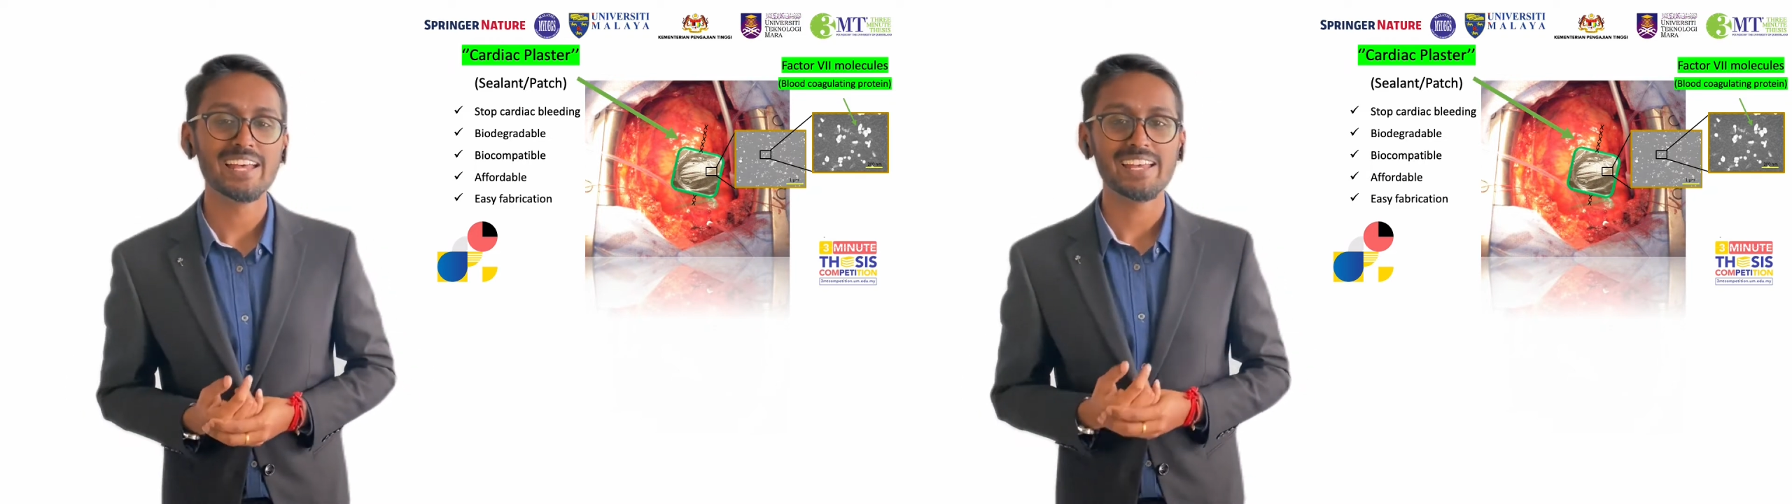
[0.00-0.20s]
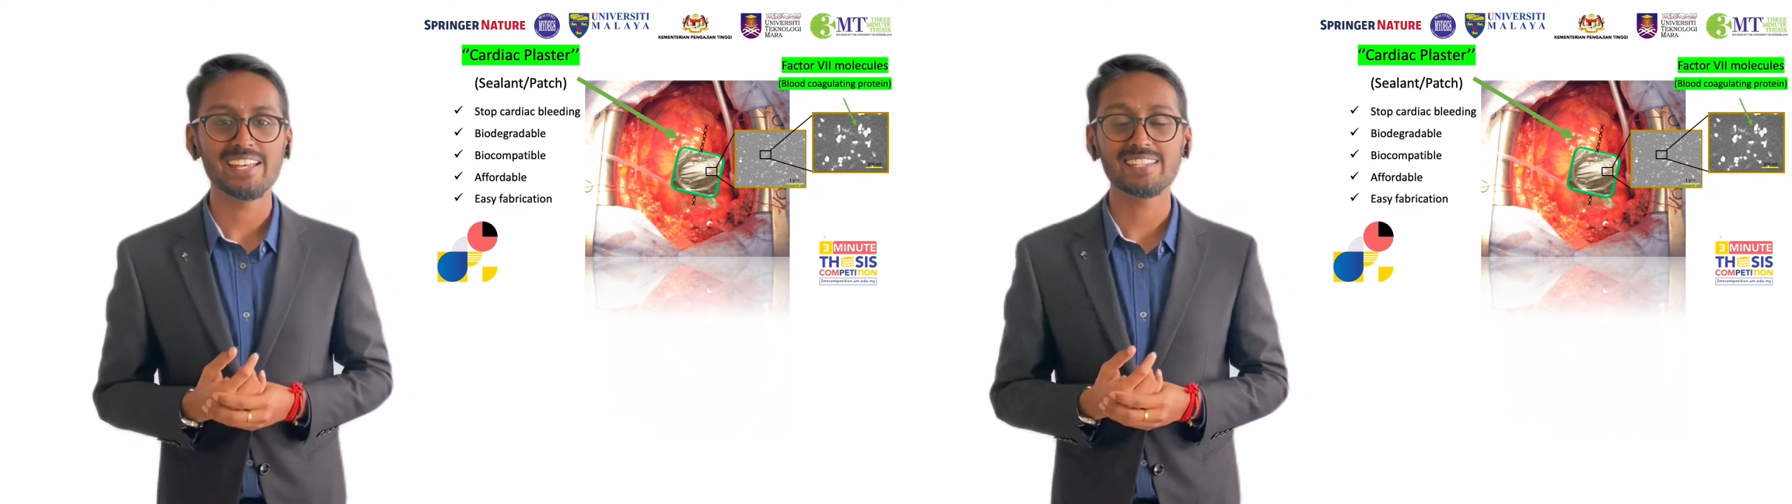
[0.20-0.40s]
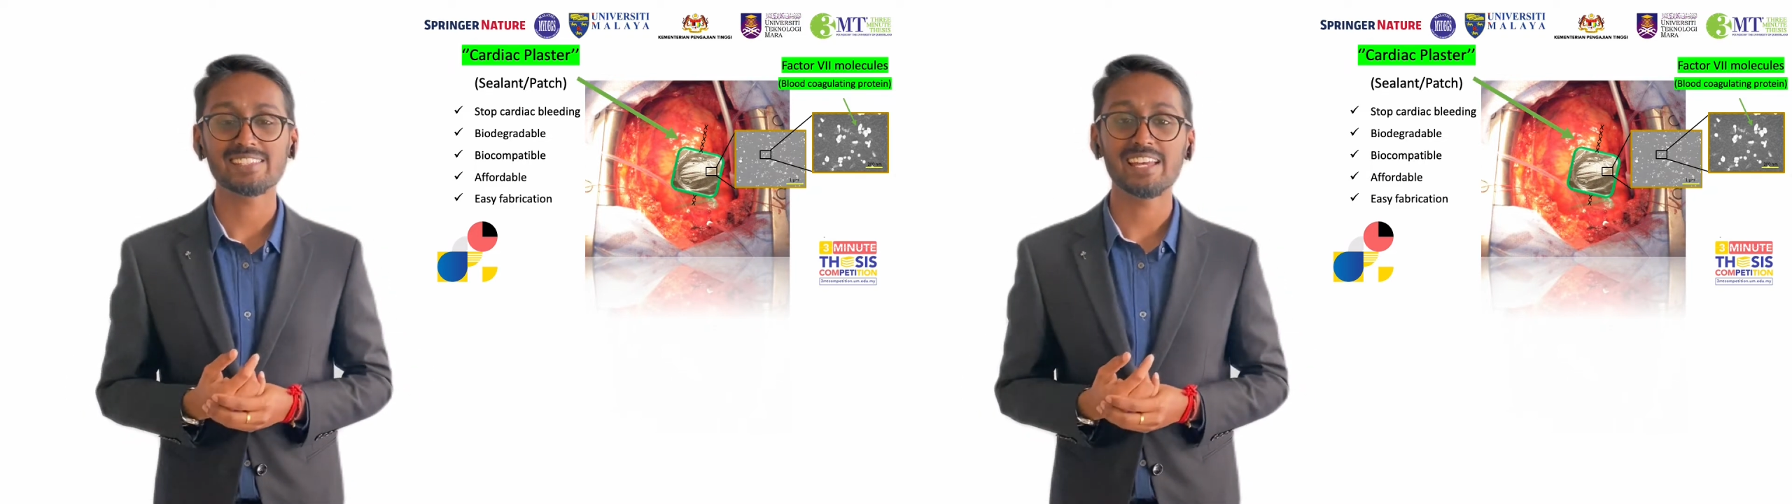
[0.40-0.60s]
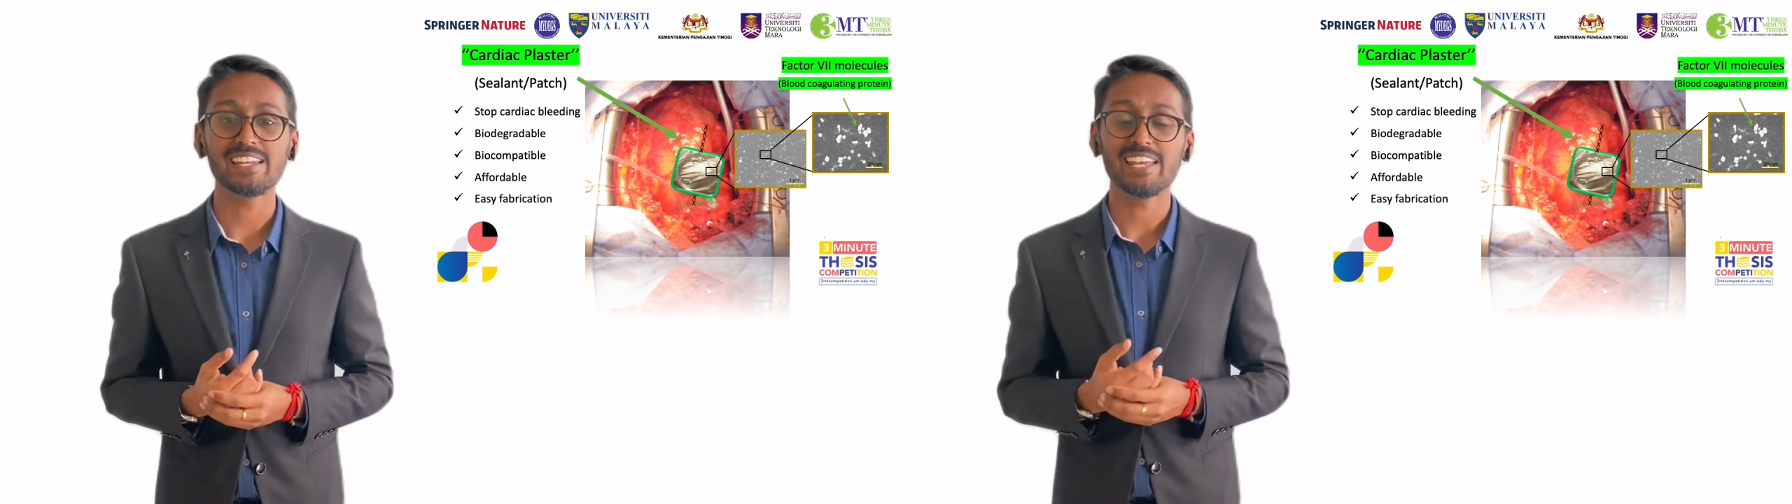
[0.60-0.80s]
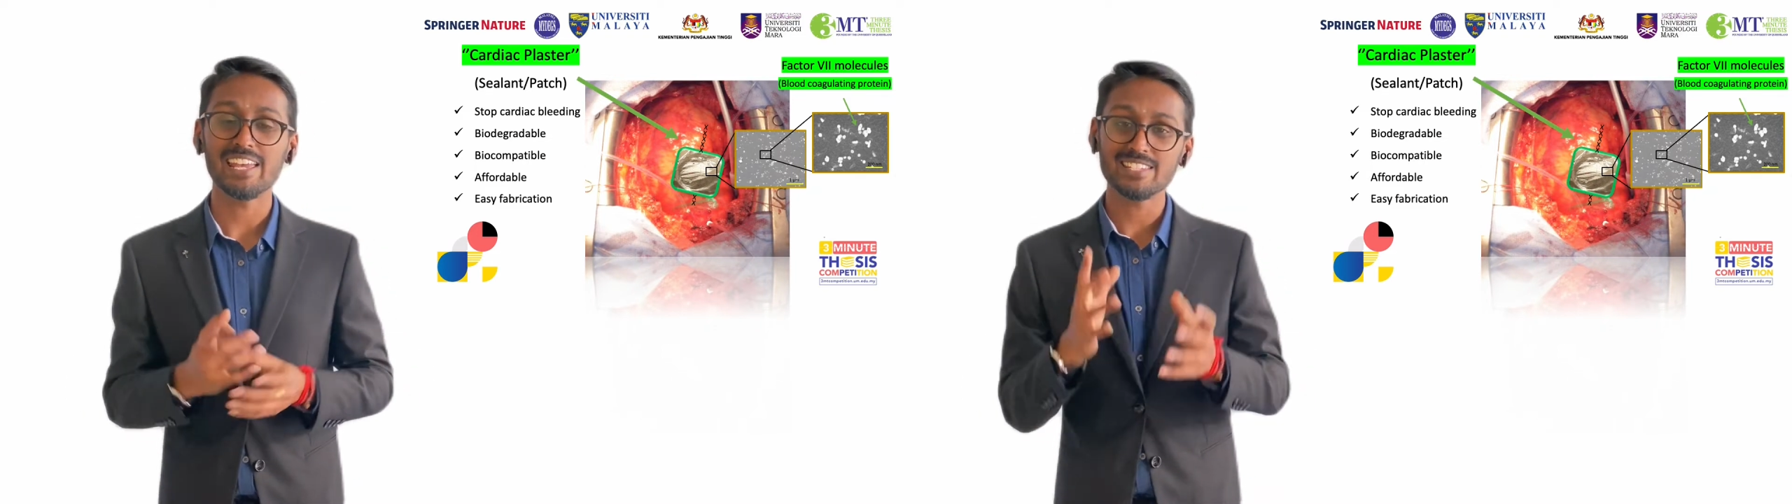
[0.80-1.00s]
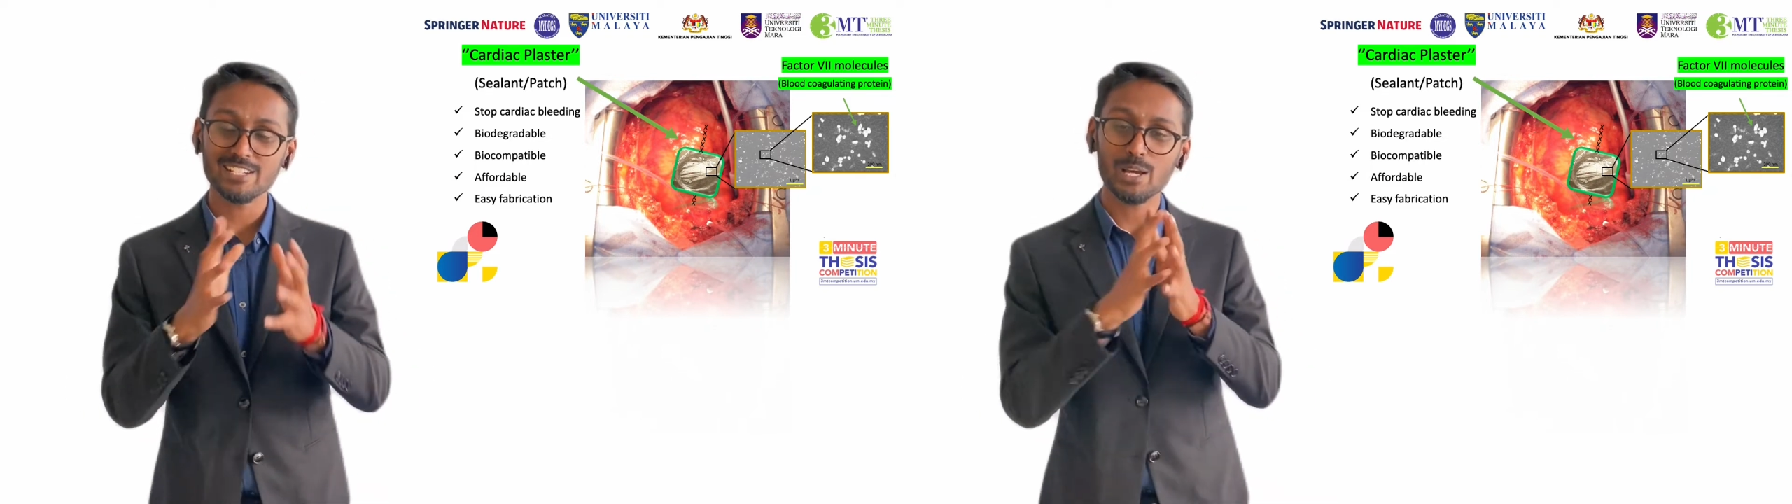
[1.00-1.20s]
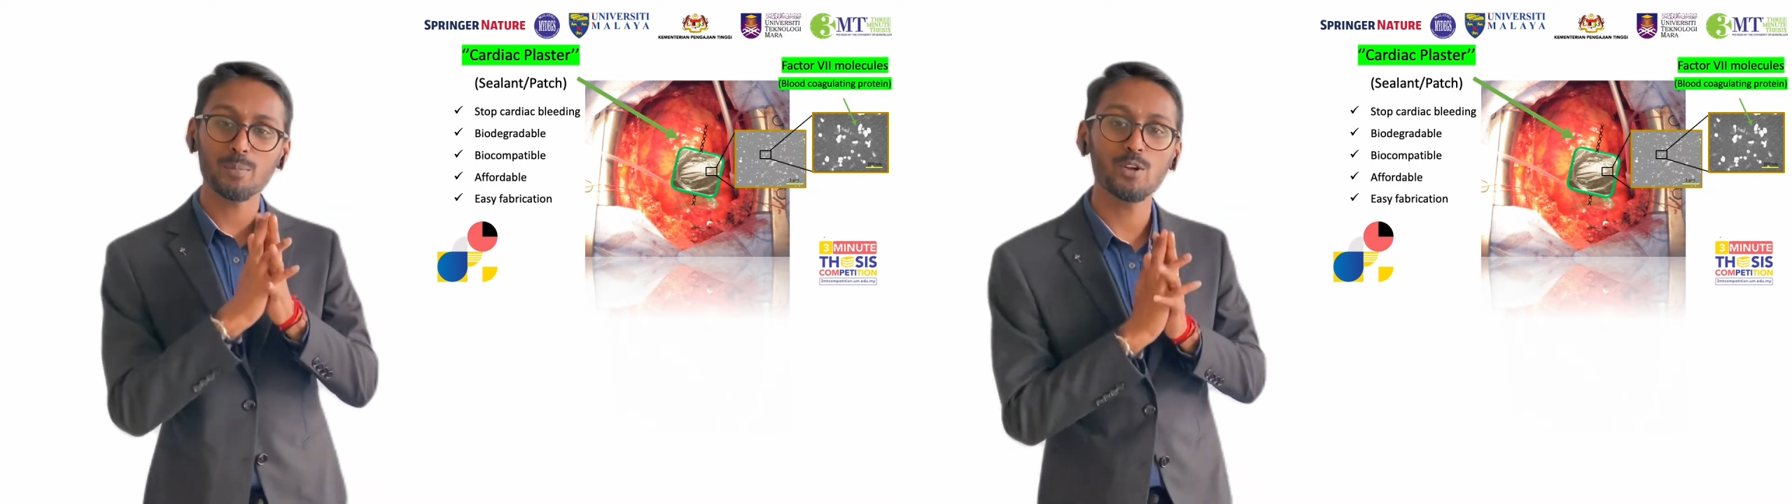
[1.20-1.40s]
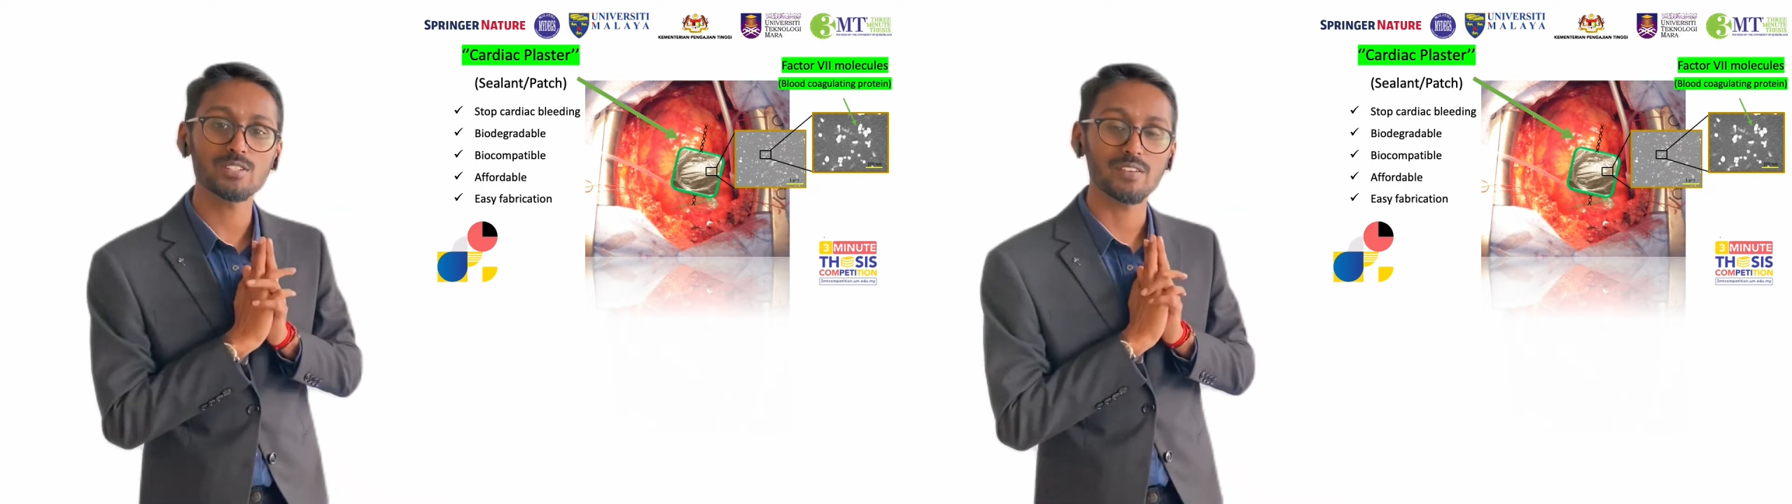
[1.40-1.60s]
is that Agent
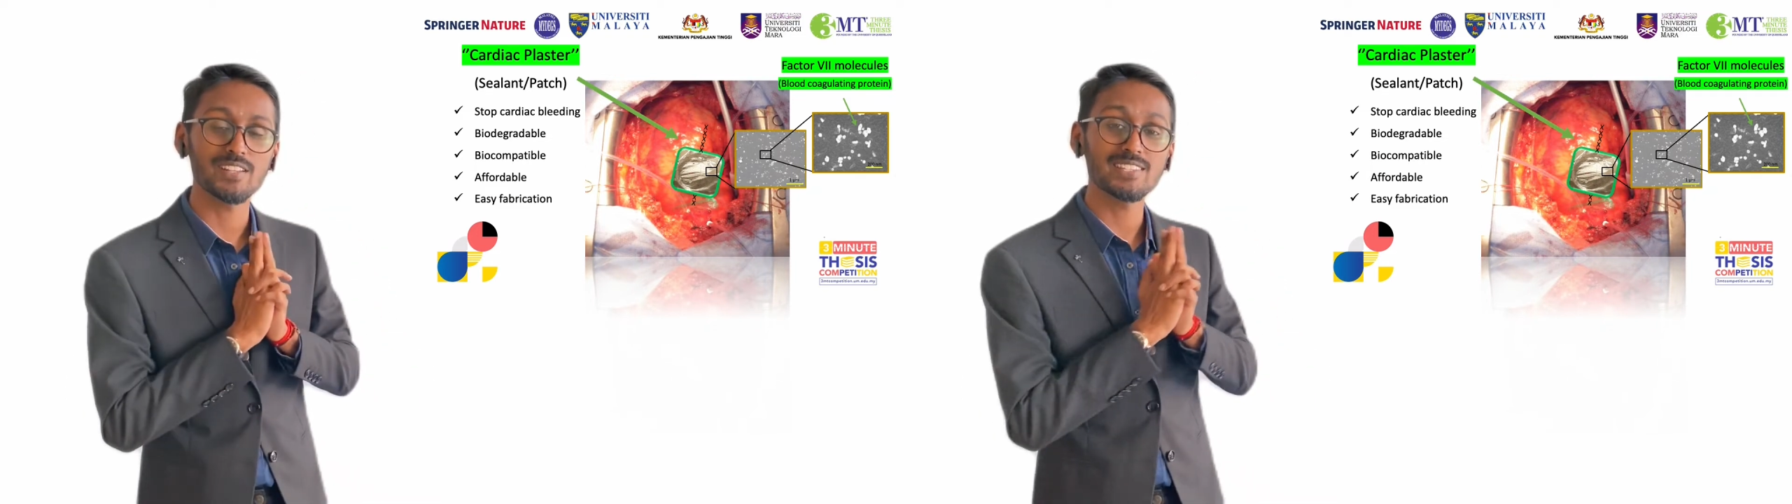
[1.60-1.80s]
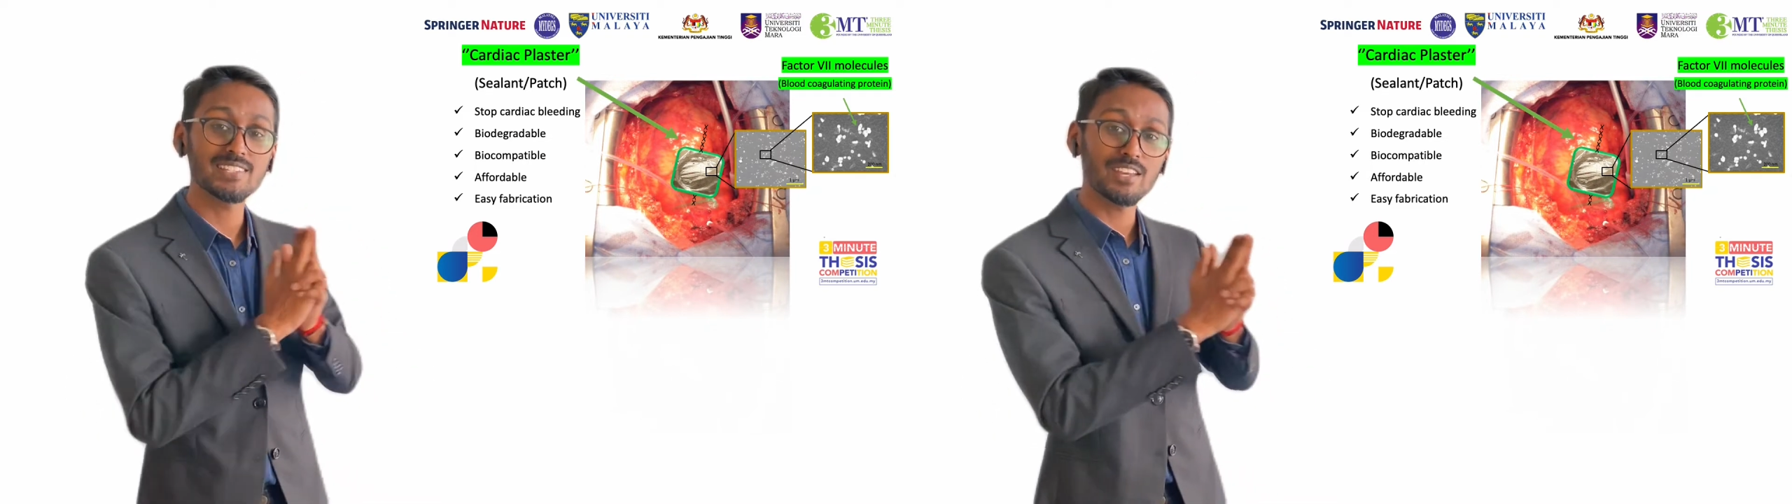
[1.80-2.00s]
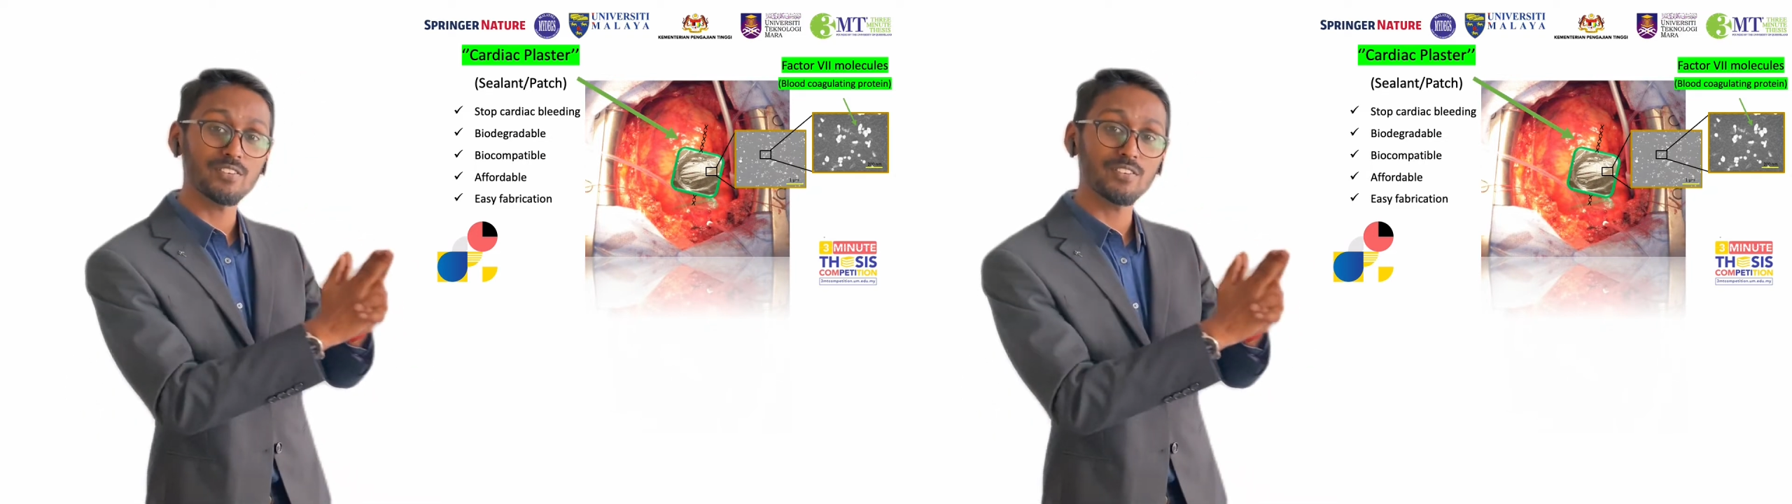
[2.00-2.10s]
007 saved